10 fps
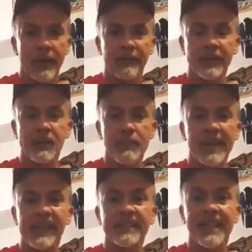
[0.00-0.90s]
If he doesn't
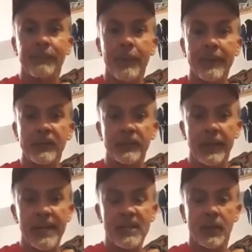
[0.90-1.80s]
make it in Tampa Bay this
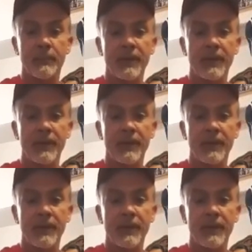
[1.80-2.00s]
year, he's going